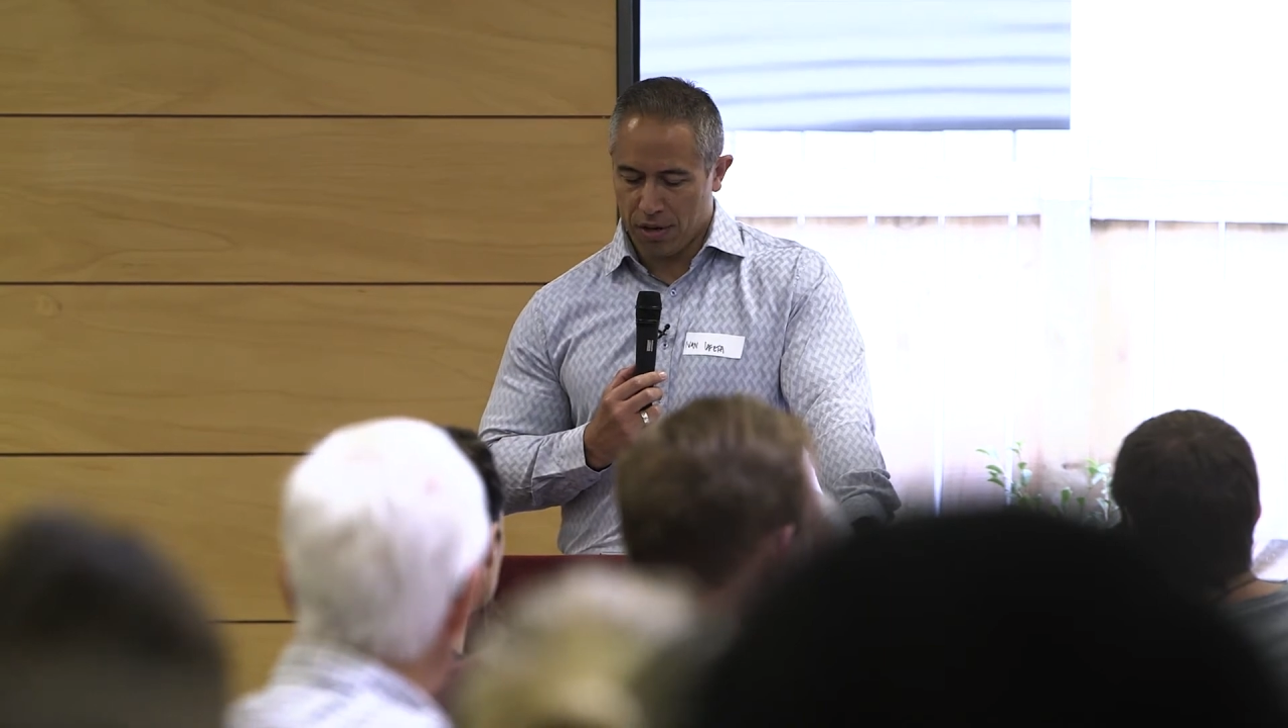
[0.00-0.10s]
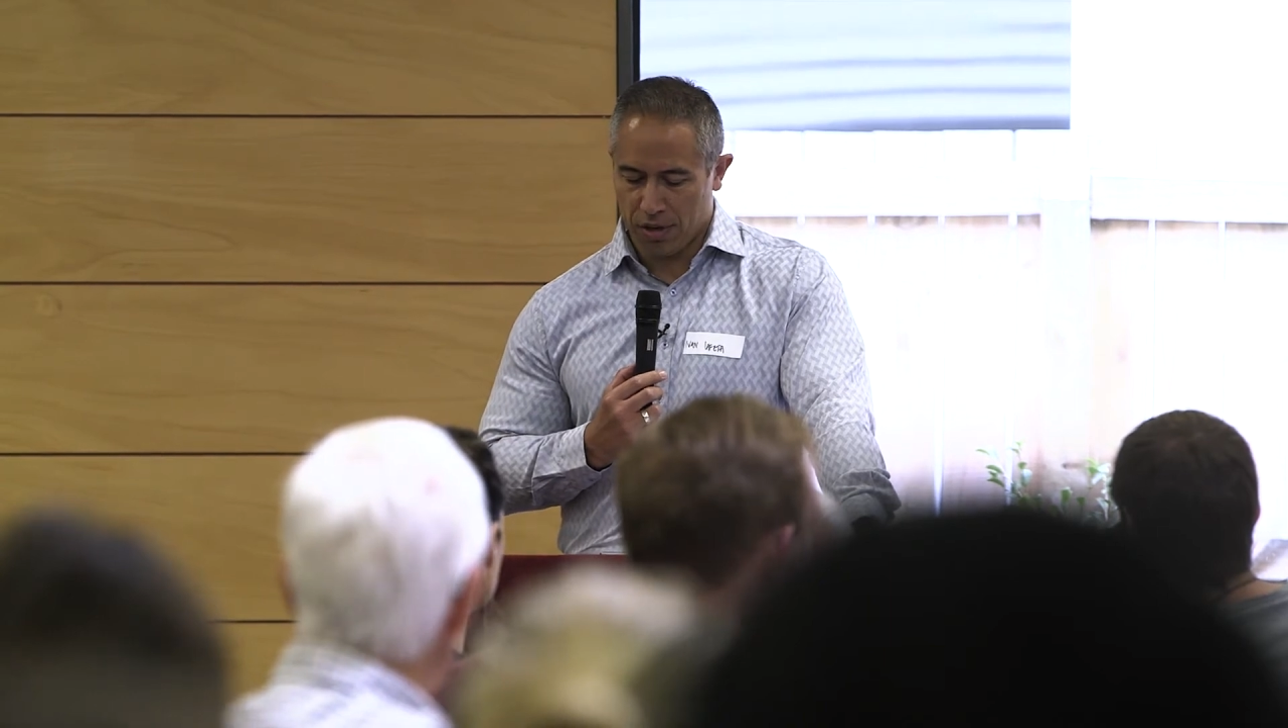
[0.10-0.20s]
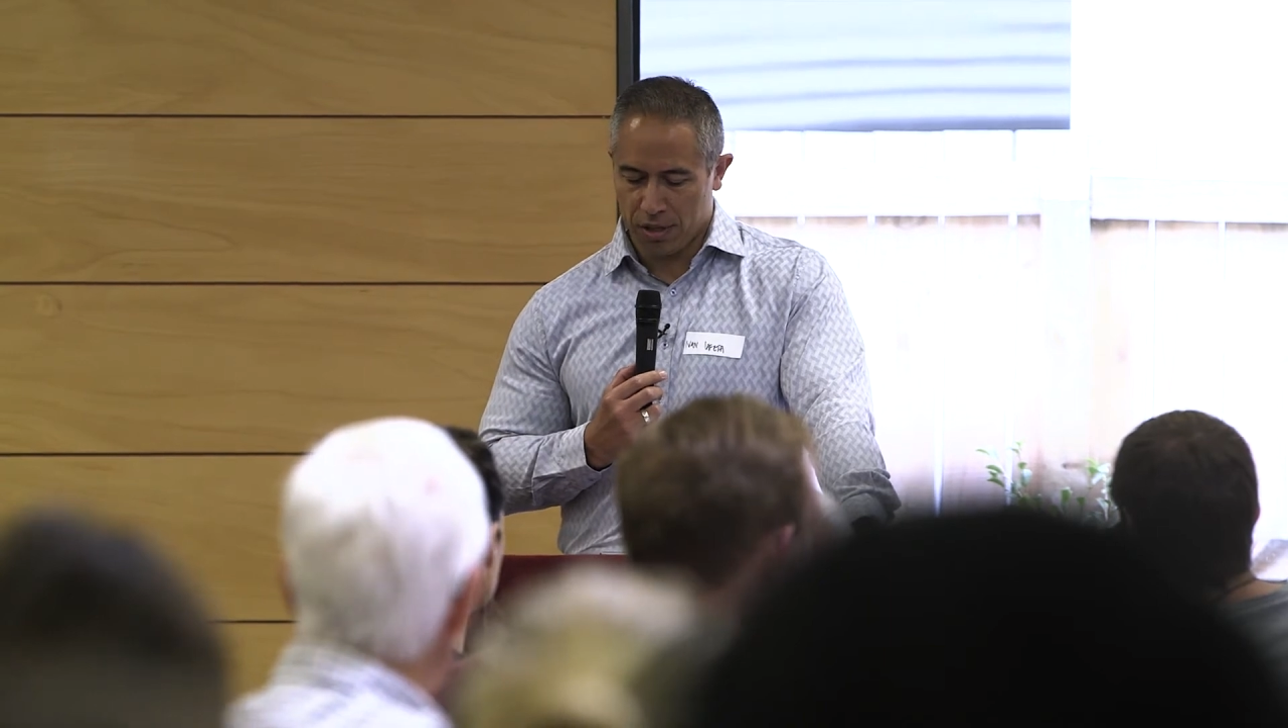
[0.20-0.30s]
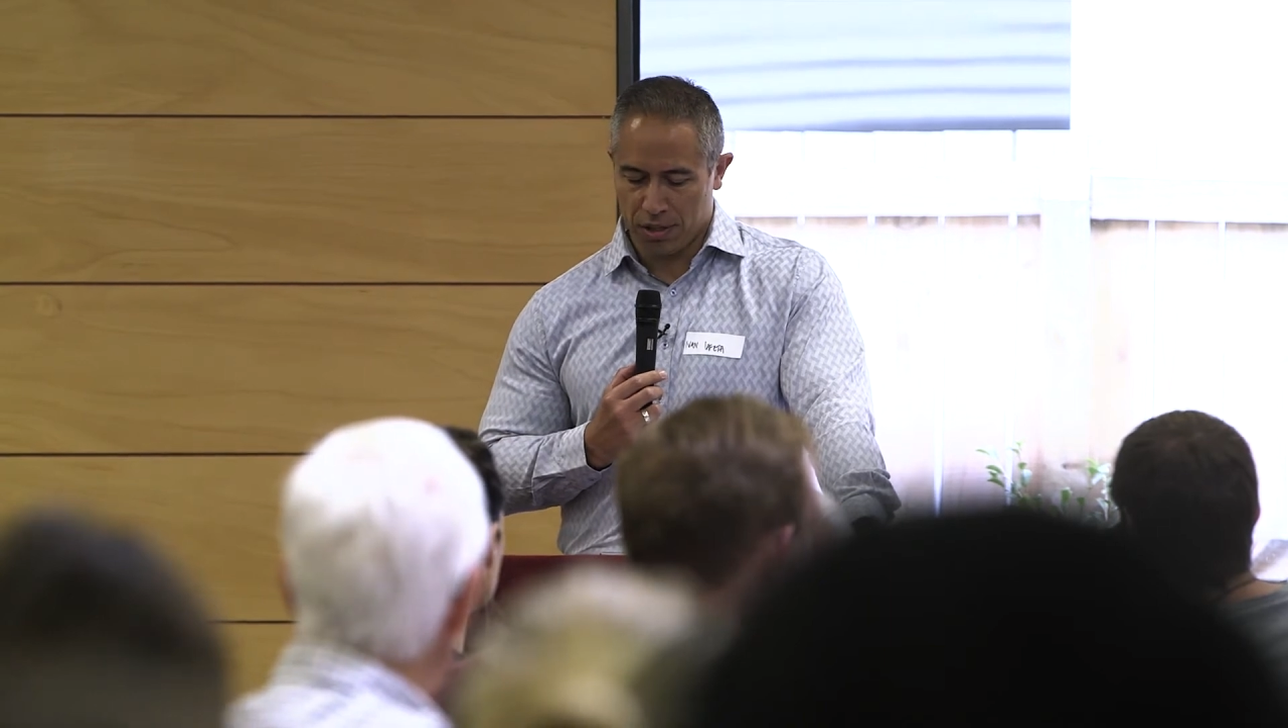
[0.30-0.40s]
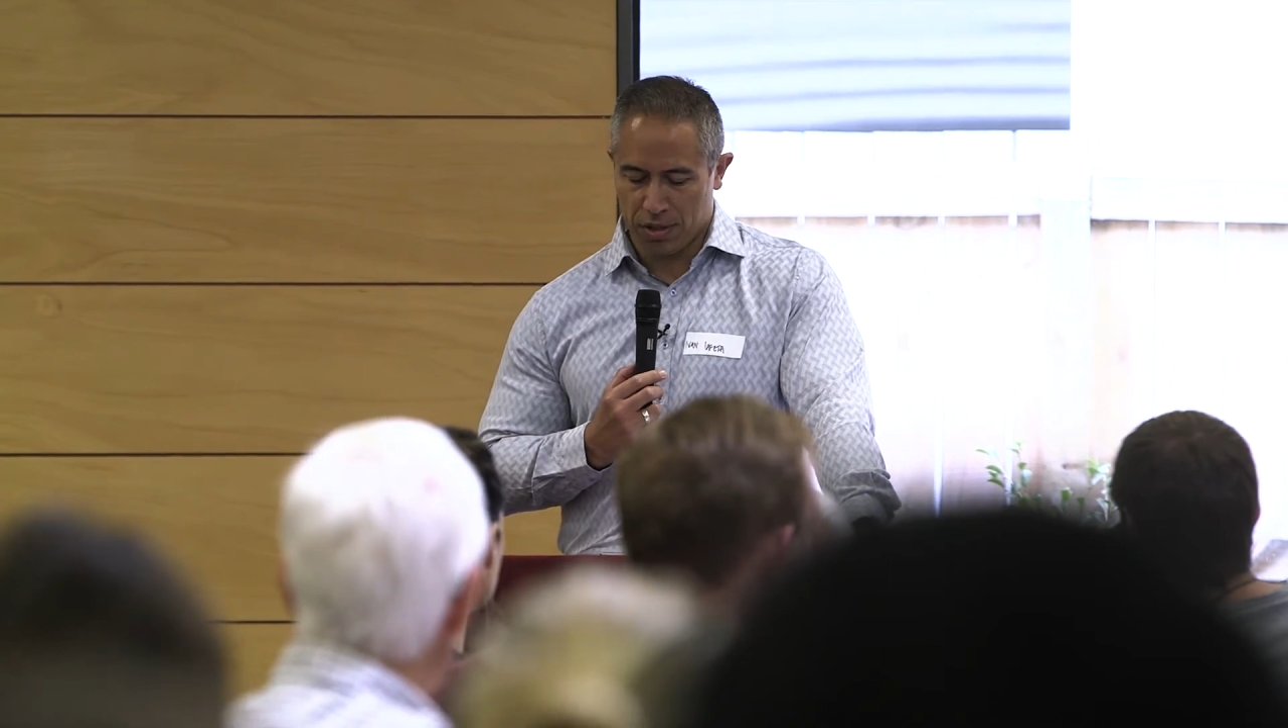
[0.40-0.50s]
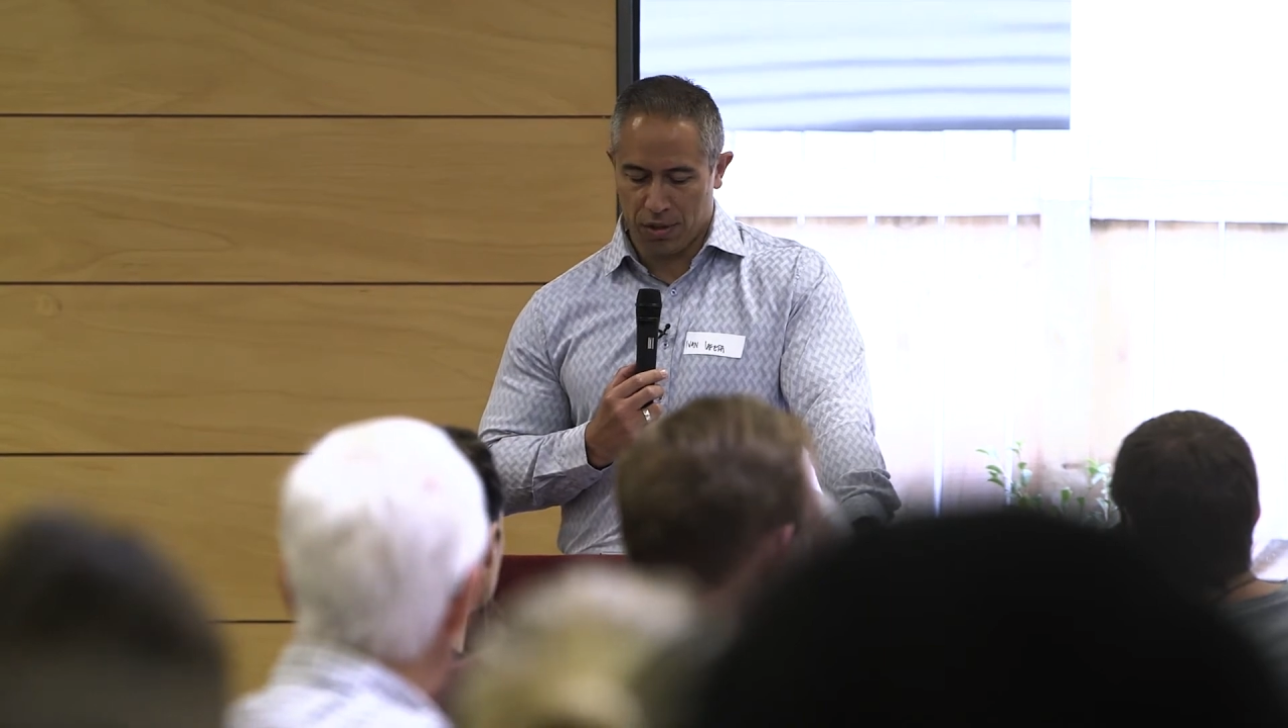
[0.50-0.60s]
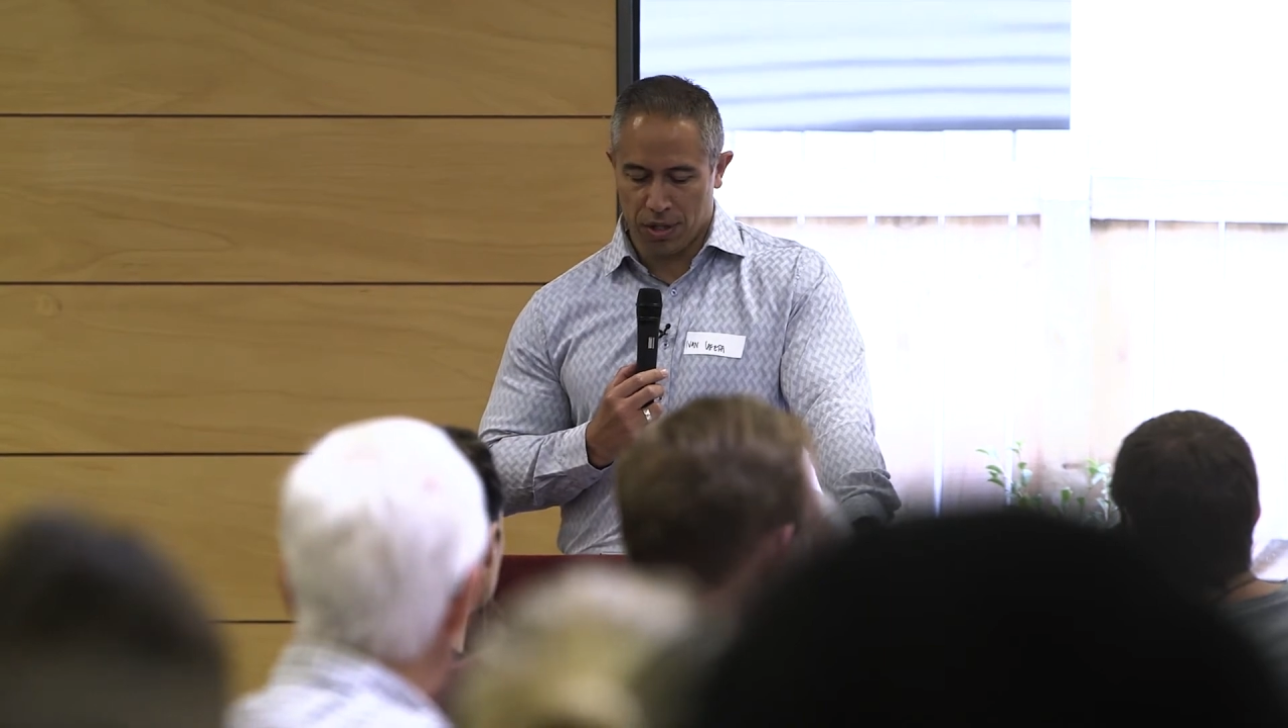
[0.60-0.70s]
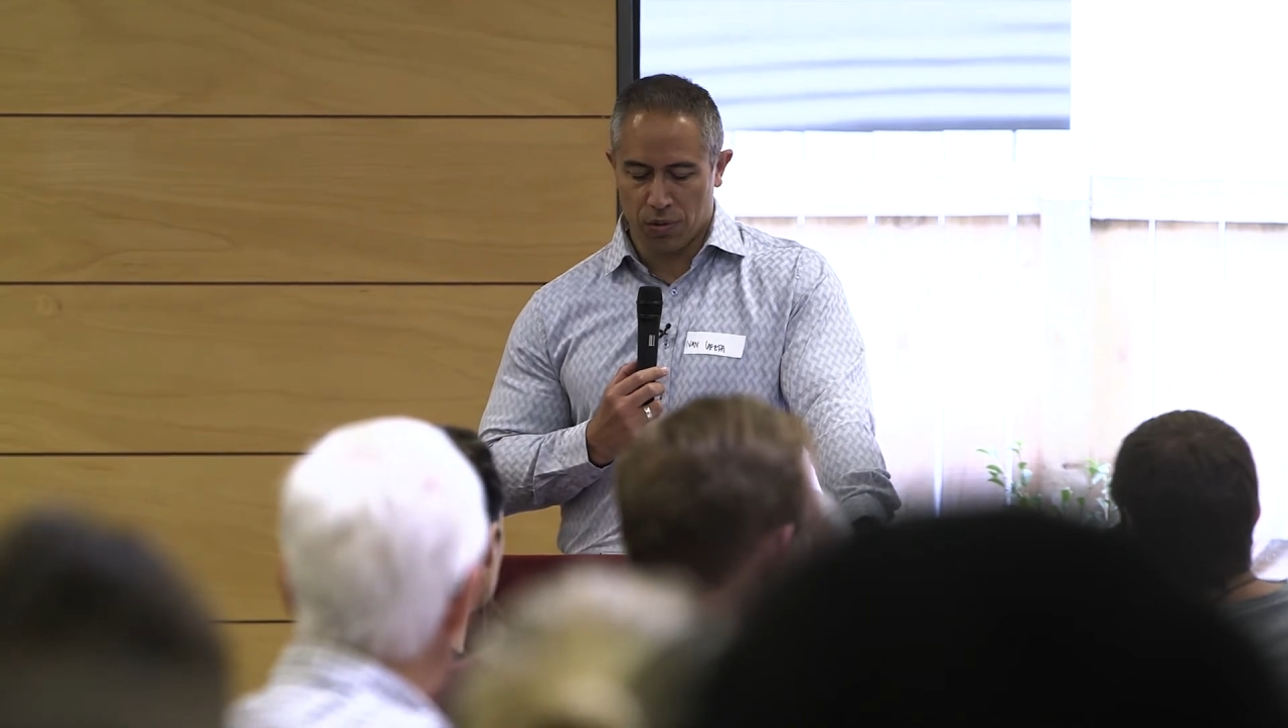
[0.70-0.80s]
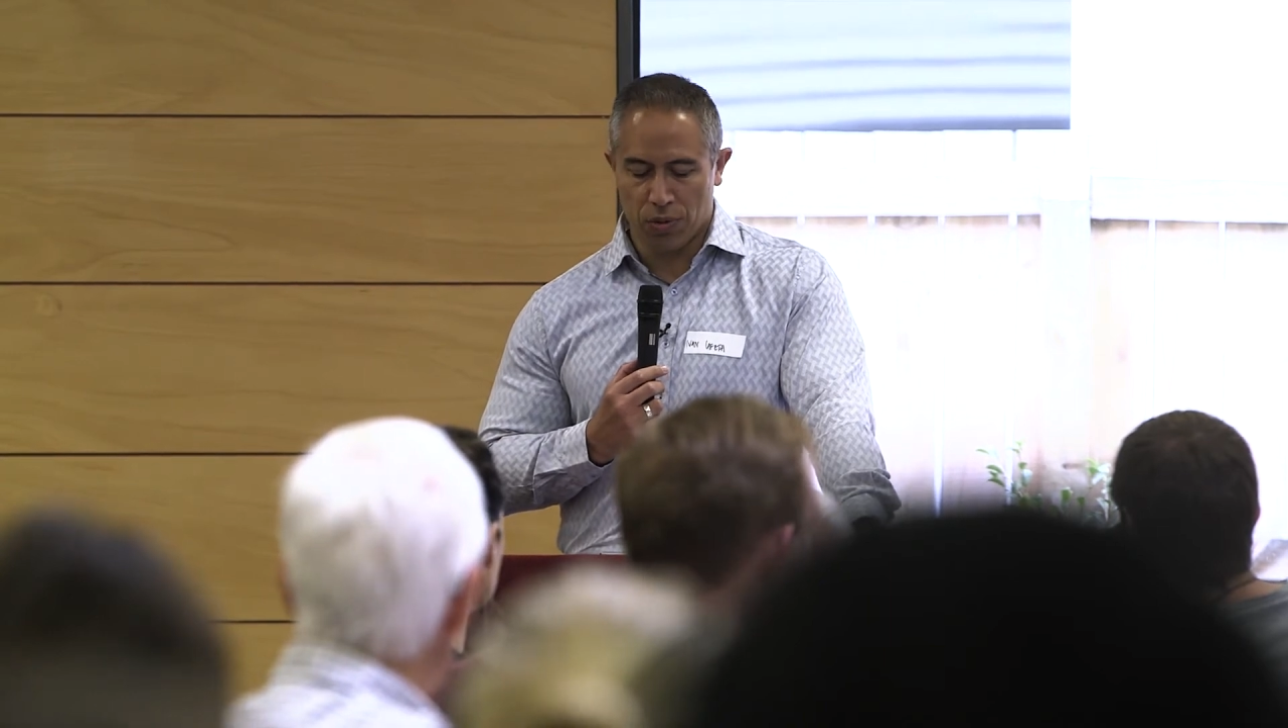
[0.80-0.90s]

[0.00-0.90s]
areas including